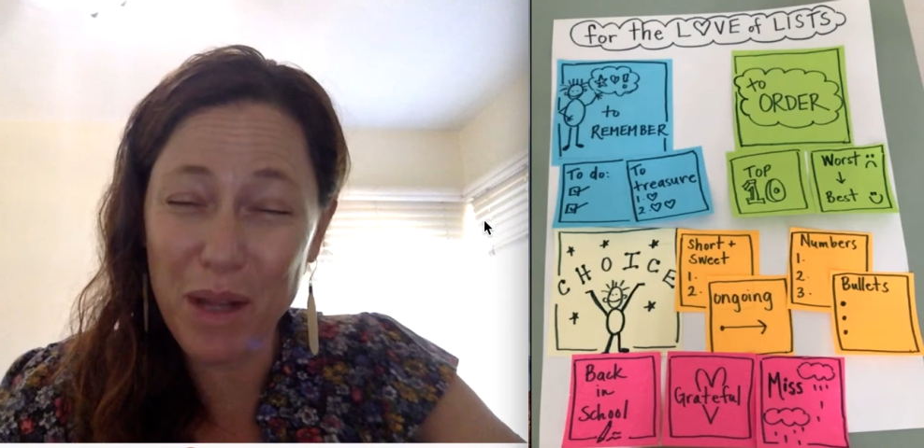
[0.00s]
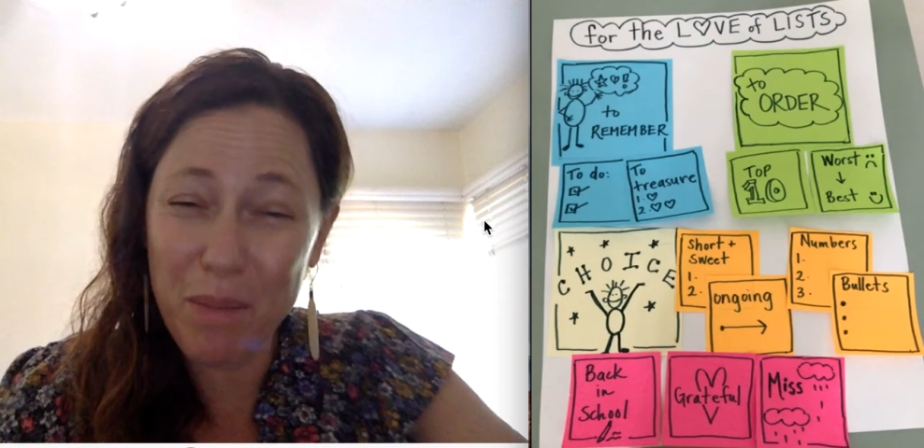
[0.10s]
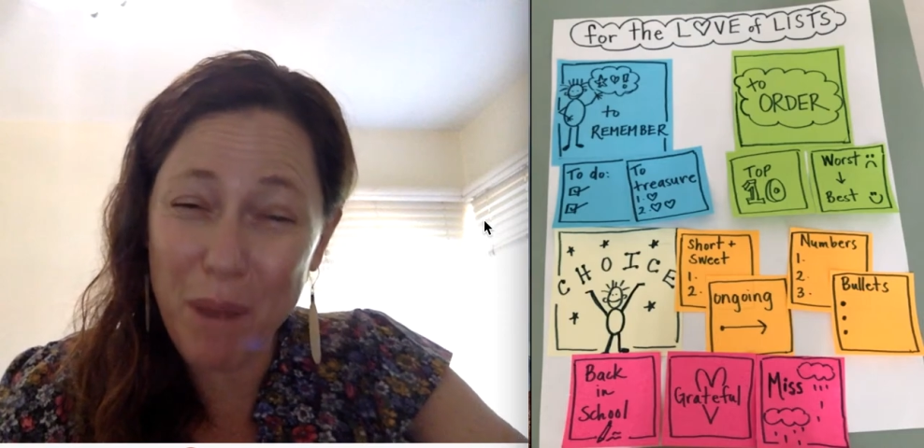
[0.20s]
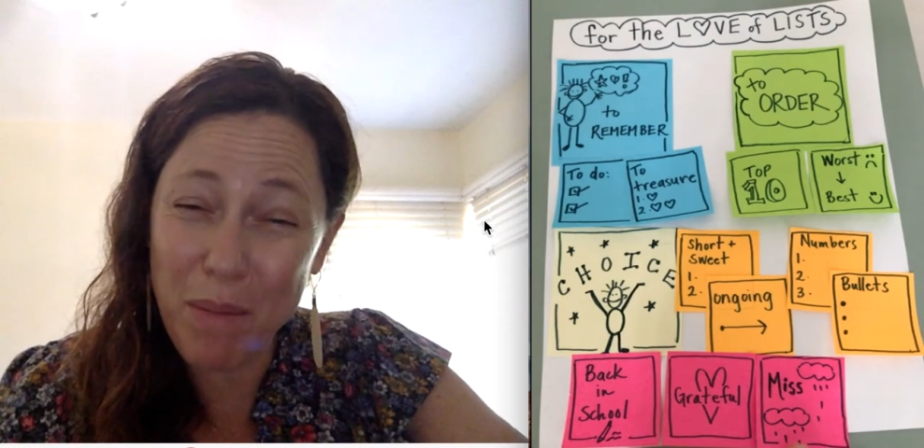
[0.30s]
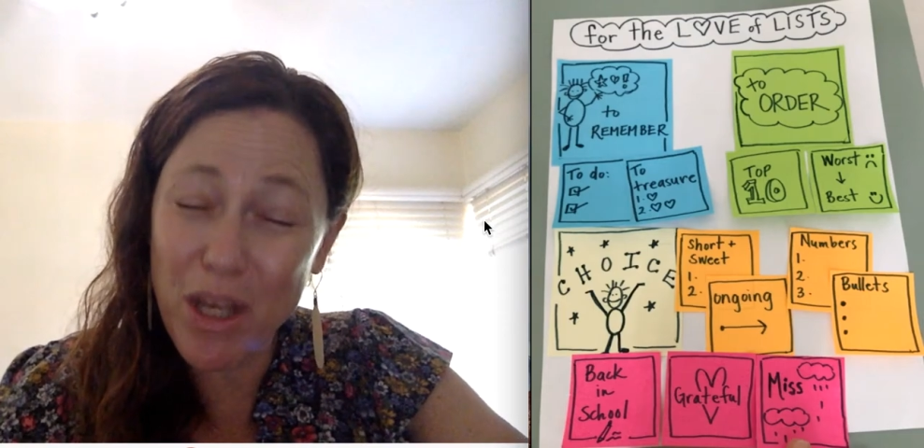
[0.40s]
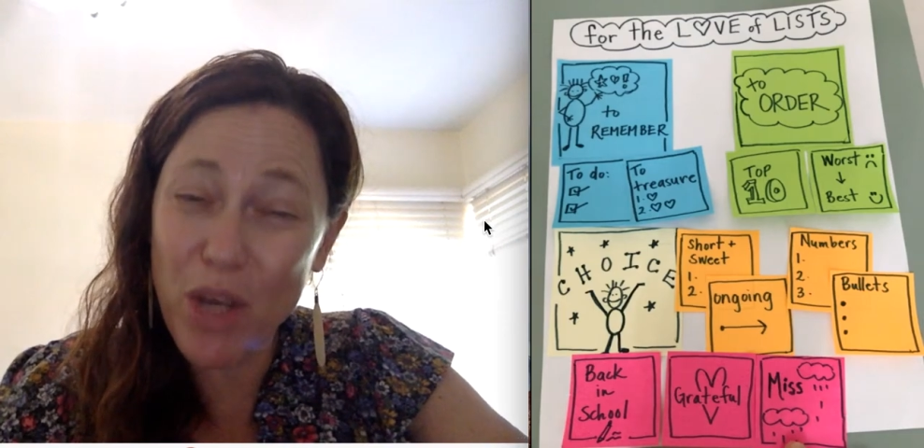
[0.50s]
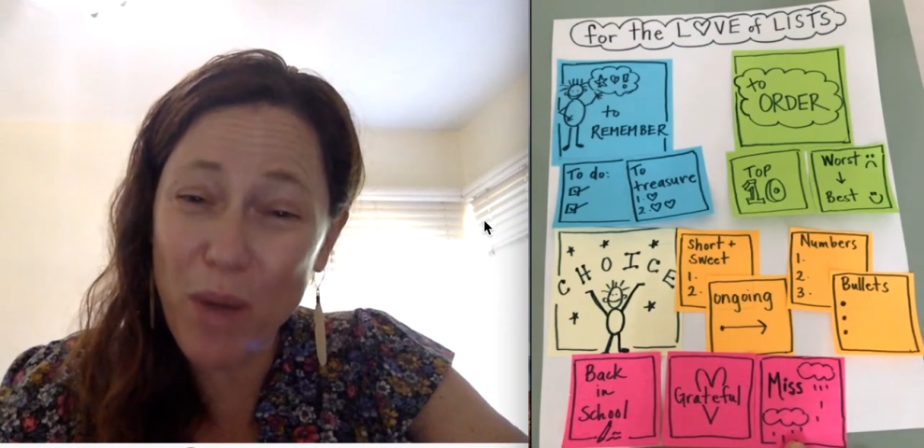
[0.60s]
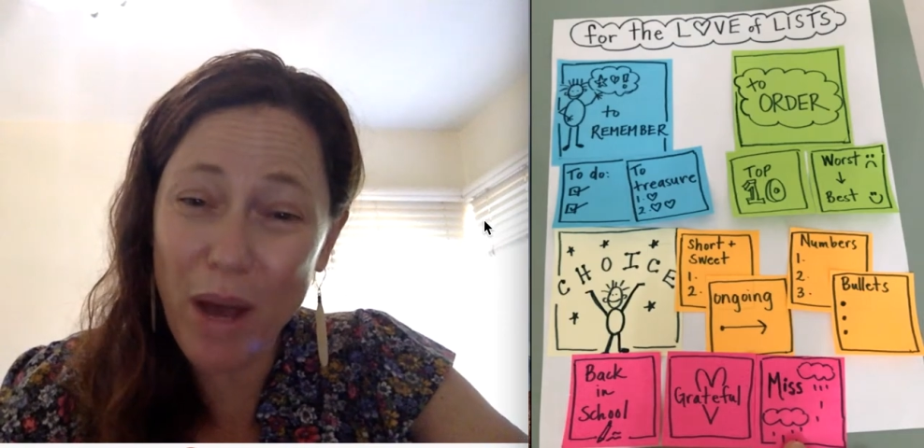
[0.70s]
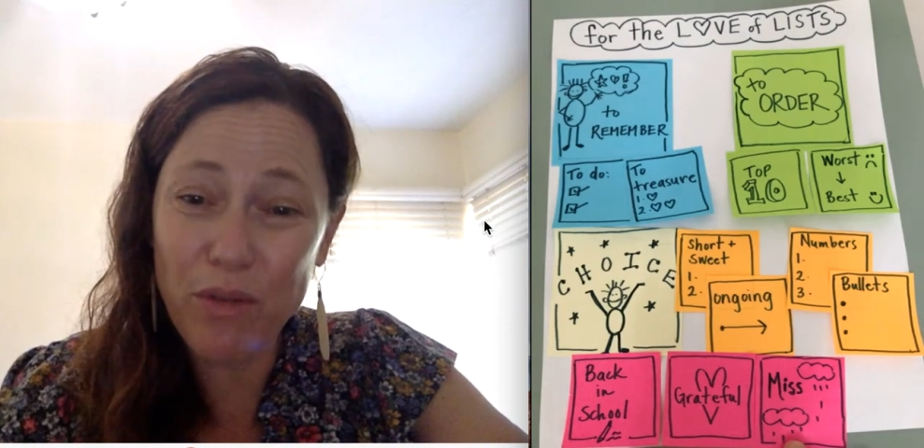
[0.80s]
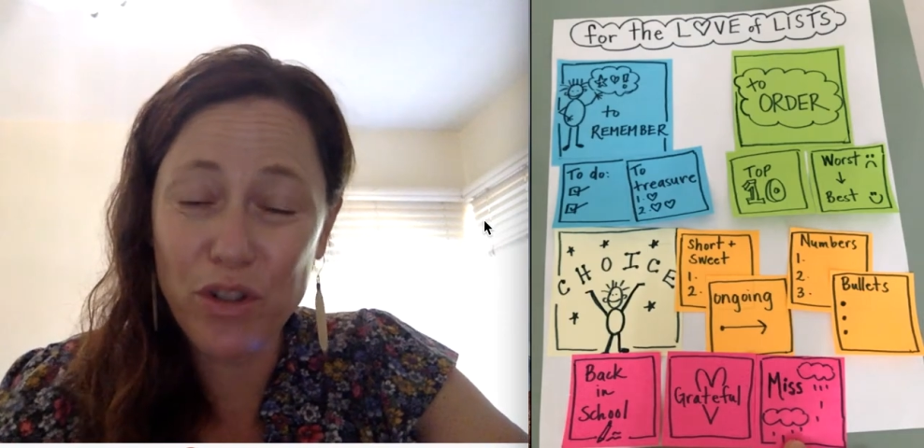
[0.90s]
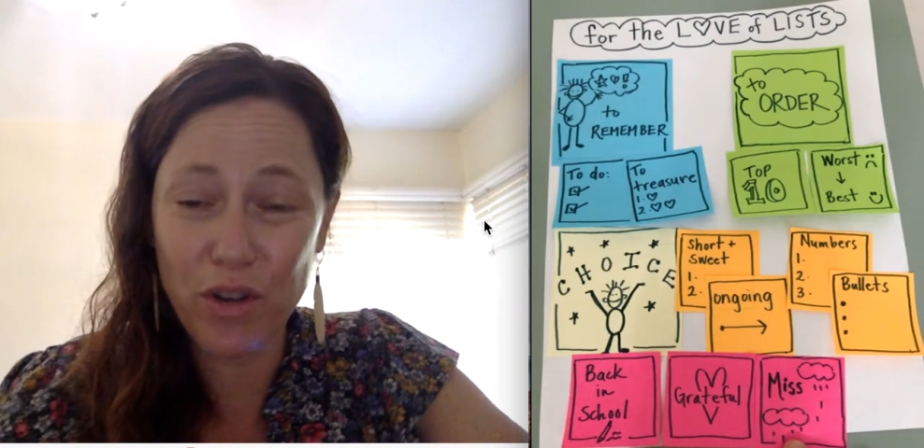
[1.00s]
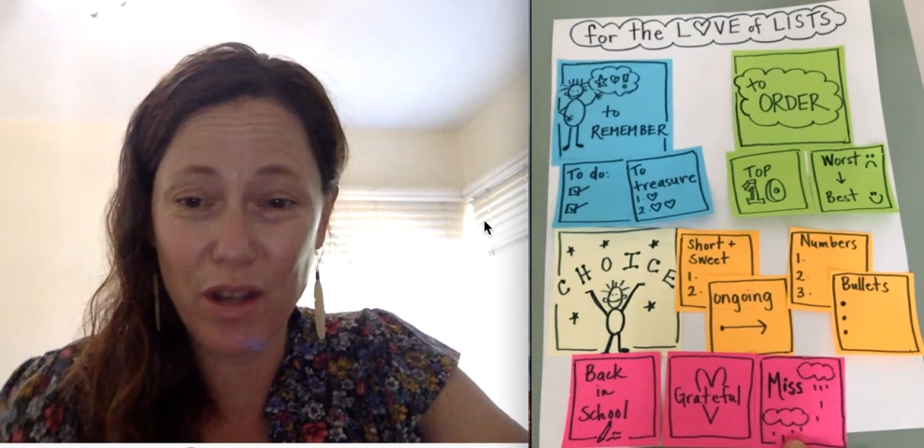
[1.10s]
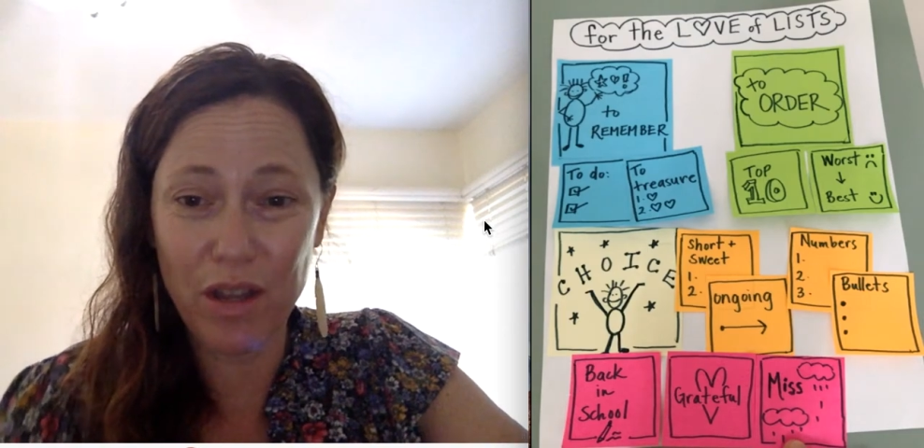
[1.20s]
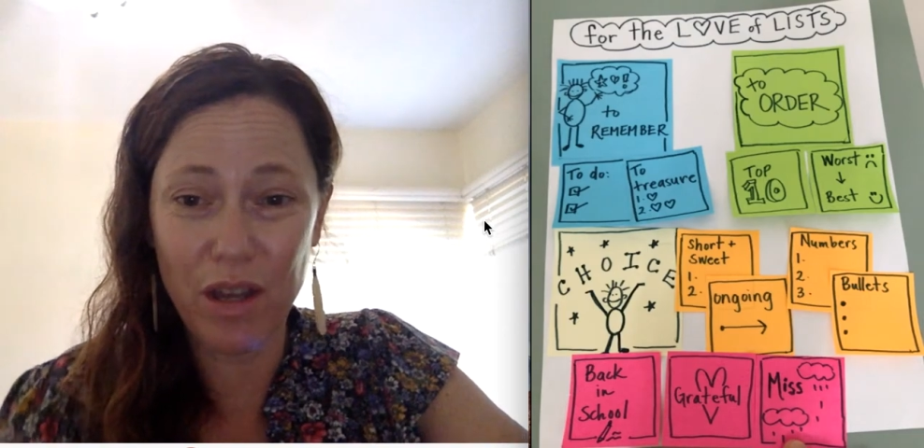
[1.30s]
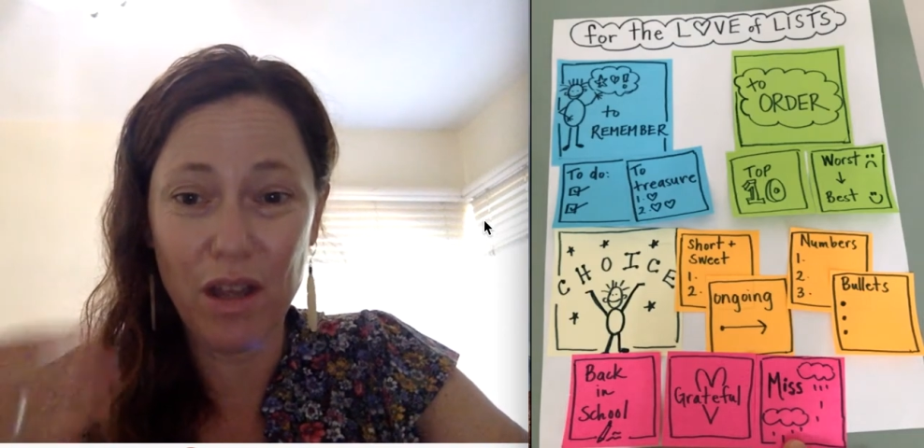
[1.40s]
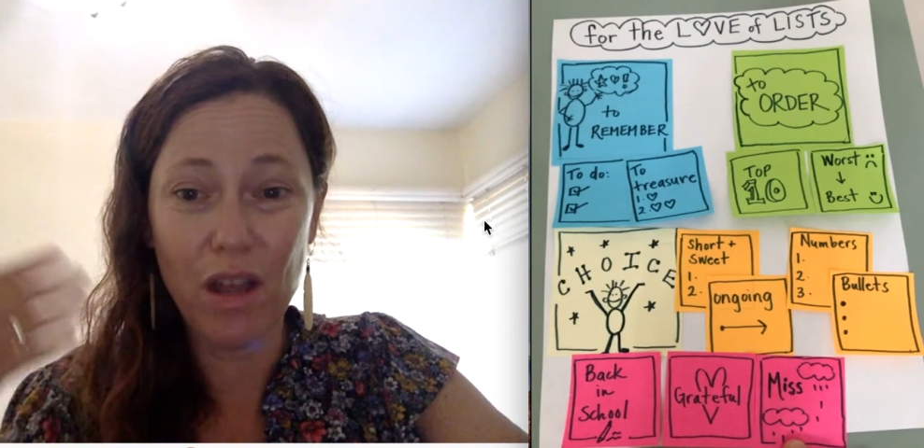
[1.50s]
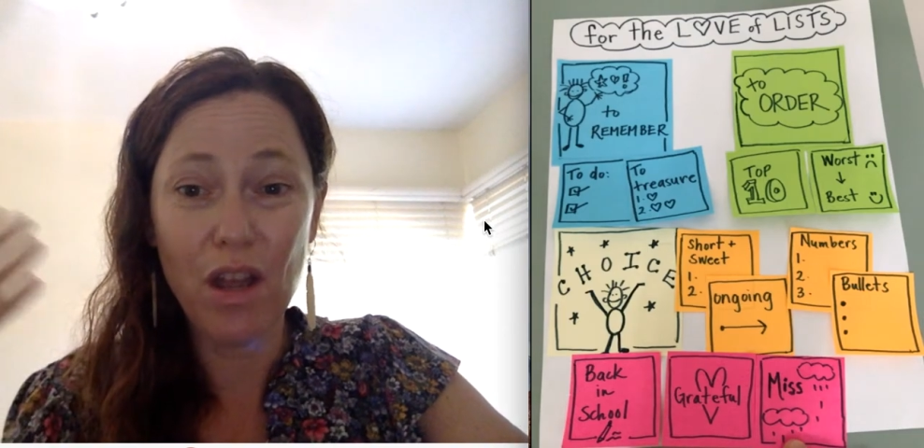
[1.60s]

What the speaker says: bumming you out during the